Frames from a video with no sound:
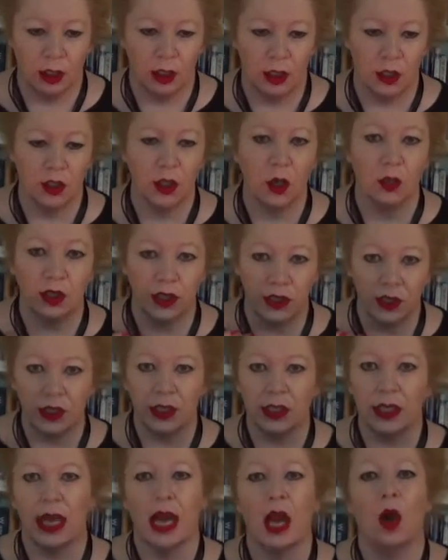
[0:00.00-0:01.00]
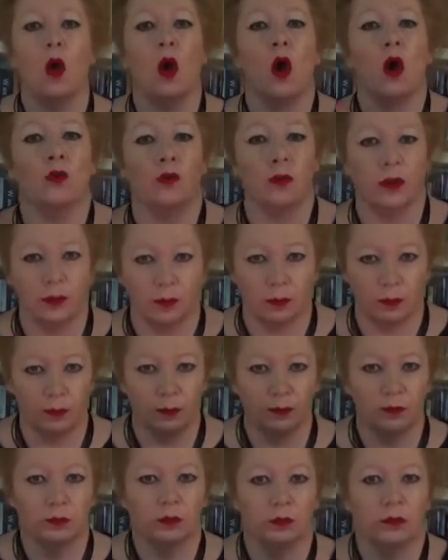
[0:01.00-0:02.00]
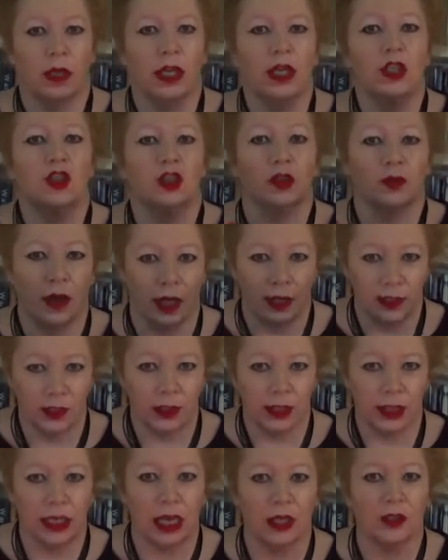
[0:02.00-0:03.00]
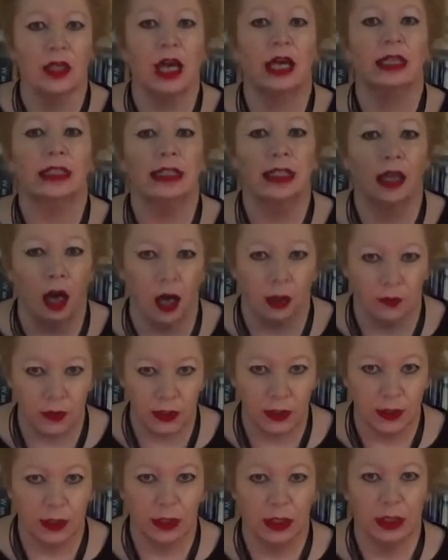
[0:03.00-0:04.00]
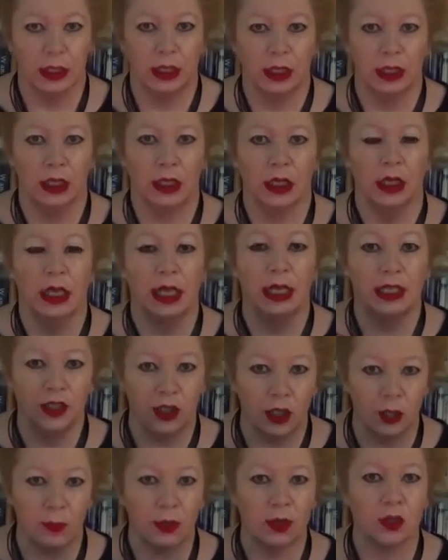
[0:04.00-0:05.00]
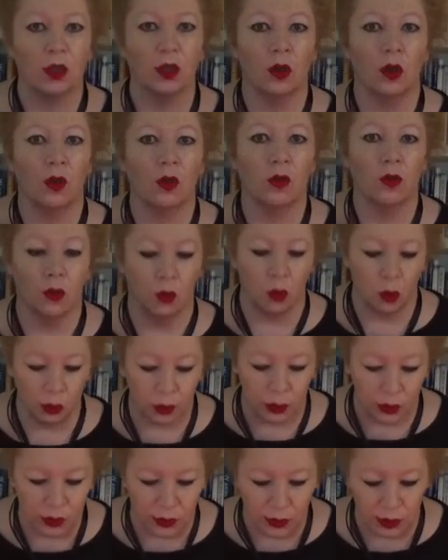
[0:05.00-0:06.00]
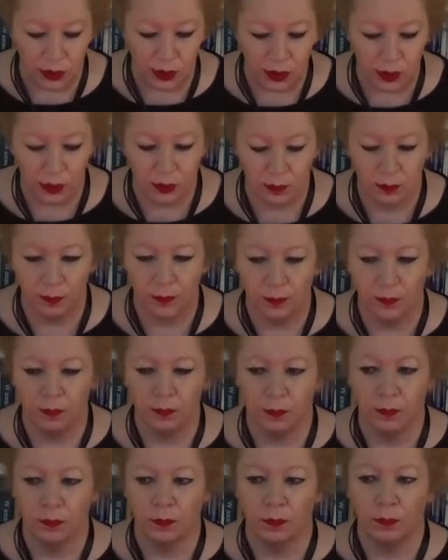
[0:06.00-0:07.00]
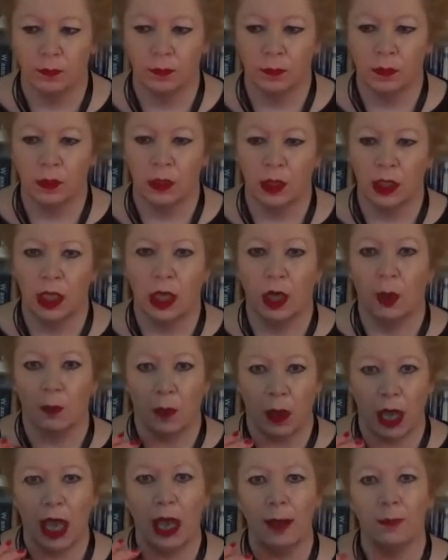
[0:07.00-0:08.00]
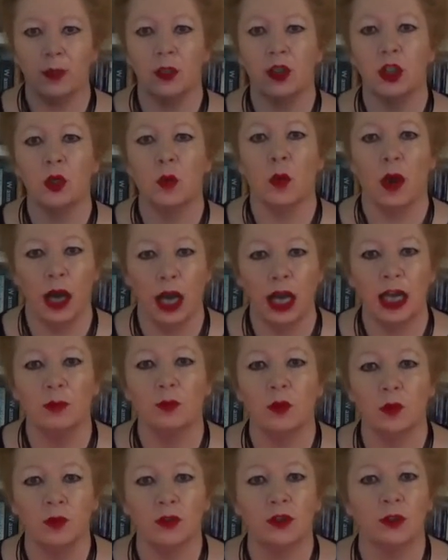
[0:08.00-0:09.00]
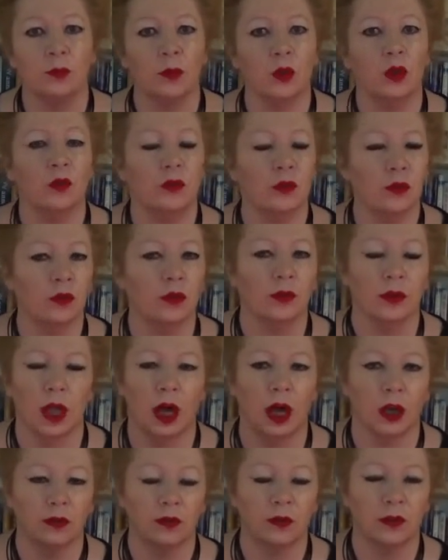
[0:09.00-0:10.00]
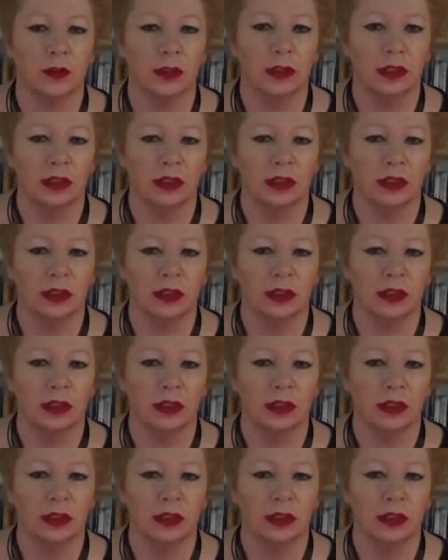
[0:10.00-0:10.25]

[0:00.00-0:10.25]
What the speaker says: So consider how often each of us in our daily lives exhibit thoughtlessness. Perhaps you are able to move through life